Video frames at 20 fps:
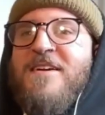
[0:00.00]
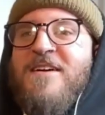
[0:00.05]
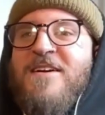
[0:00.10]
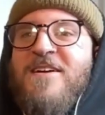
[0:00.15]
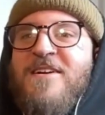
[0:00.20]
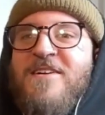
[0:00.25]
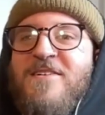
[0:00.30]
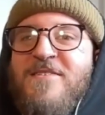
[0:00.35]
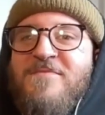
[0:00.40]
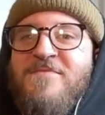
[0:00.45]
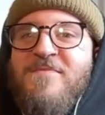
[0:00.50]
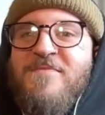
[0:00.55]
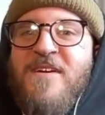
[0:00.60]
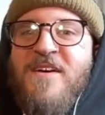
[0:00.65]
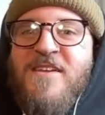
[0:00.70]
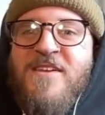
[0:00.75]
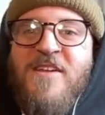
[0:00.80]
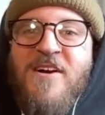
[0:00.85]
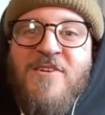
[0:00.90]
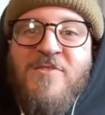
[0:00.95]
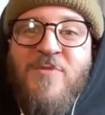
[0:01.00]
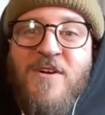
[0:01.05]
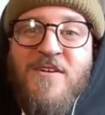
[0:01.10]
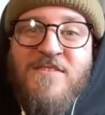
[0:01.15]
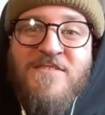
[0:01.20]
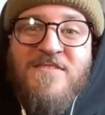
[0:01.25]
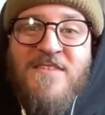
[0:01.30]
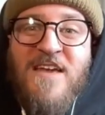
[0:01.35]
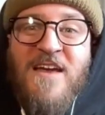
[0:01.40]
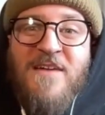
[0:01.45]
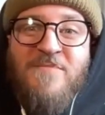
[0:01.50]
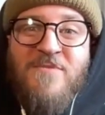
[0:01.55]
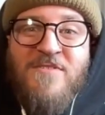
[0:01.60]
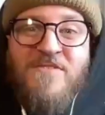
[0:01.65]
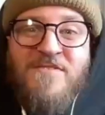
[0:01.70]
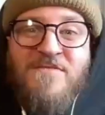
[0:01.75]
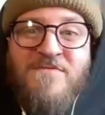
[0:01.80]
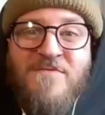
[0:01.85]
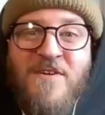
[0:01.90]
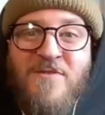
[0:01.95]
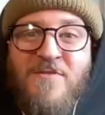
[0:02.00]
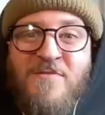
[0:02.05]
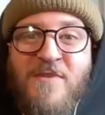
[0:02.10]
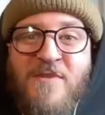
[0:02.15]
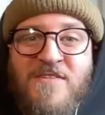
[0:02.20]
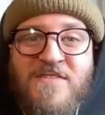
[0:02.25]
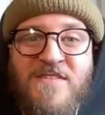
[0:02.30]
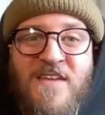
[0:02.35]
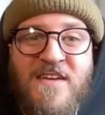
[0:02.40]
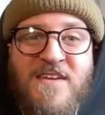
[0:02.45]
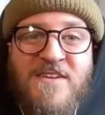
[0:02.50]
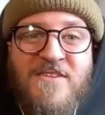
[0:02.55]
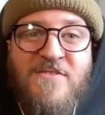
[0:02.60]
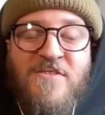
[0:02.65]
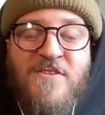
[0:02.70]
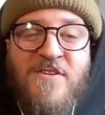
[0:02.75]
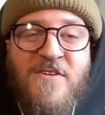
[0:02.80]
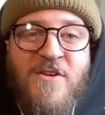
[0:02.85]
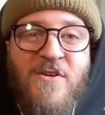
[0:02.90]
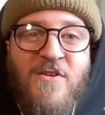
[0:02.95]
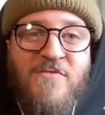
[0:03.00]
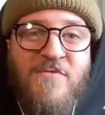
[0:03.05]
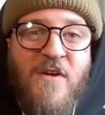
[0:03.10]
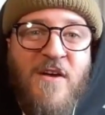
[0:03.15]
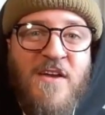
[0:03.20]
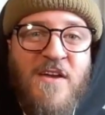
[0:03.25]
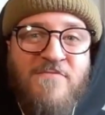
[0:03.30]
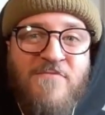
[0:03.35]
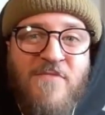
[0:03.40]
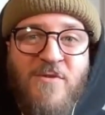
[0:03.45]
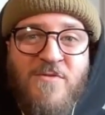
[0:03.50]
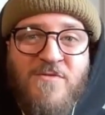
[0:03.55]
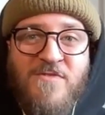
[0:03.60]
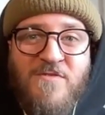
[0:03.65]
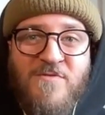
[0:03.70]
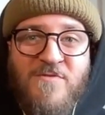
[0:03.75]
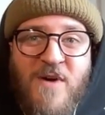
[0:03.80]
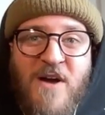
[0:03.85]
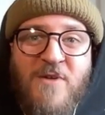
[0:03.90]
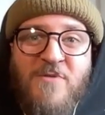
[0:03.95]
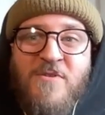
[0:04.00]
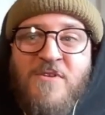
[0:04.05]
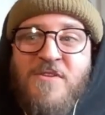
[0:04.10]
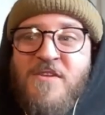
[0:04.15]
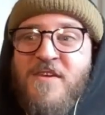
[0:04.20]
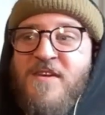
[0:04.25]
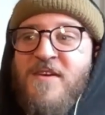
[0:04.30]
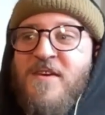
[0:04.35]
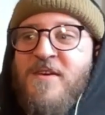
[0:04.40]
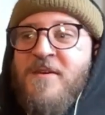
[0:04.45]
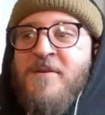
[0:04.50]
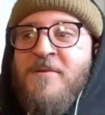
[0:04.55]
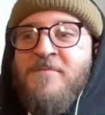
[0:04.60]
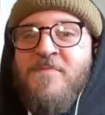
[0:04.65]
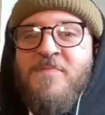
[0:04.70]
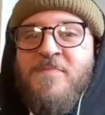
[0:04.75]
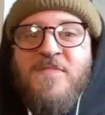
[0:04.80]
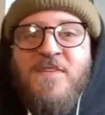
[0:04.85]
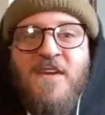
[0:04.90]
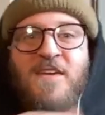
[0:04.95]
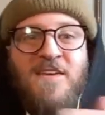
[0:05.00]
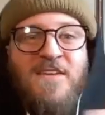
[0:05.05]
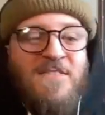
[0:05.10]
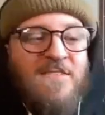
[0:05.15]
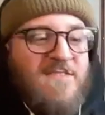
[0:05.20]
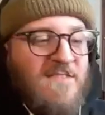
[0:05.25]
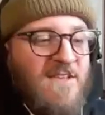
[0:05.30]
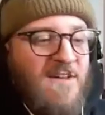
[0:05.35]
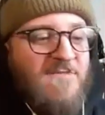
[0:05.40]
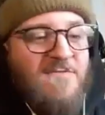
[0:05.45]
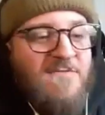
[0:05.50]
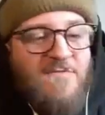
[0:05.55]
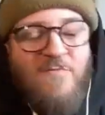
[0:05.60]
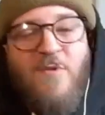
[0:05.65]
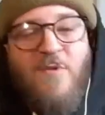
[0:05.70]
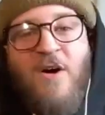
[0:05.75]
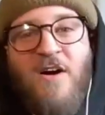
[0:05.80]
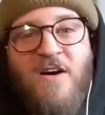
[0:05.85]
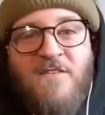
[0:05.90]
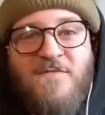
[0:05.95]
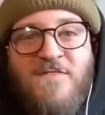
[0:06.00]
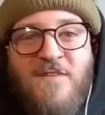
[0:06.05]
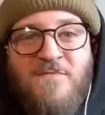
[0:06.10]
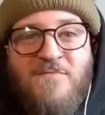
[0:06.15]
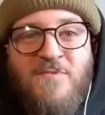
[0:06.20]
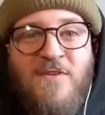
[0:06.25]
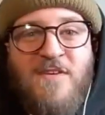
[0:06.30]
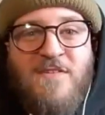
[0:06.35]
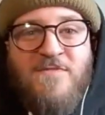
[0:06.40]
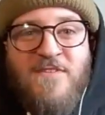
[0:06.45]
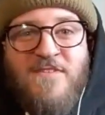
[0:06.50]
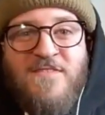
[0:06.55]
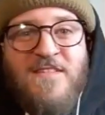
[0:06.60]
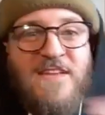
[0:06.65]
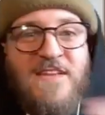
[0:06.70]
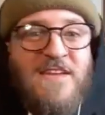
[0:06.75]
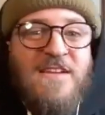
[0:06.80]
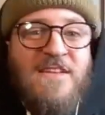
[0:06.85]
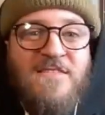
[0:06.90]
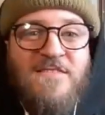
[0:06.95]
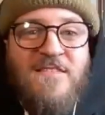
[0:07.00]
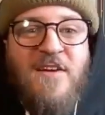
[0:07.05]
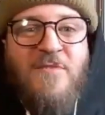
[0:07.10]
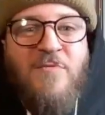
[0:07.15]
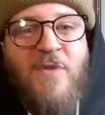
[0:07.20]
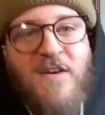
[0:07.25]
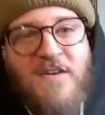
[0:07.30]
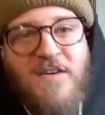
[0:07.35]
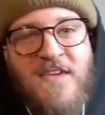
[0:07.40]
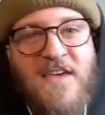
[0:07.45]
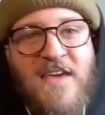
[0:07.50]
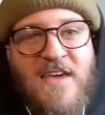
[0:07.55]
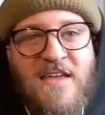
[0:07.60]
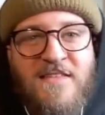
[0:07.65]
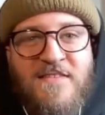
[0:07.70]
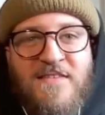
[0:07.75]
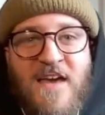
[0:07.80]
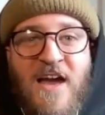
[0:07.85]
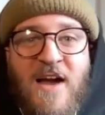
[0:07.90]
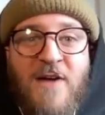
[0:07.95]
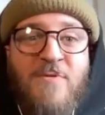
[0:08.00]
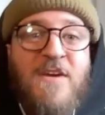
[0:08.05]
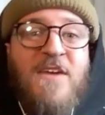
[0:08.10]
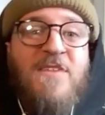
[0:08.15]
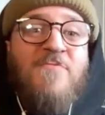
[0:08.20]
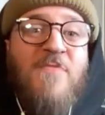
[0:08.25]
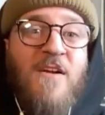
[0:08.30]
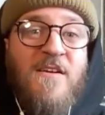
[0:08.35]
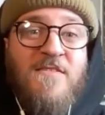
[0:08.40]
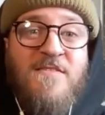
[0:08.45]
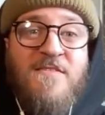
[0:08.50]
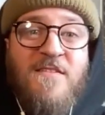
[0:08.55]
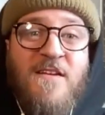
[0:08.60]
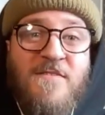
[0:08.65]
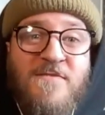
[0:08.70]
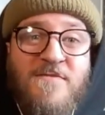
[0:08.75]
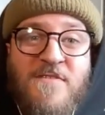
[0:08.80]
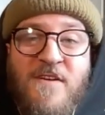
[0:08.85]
And likewise, Sam has very much taken on a lot of writing roles as well, and taking stuff from what I've done previously and is like working it into how he writes stuff.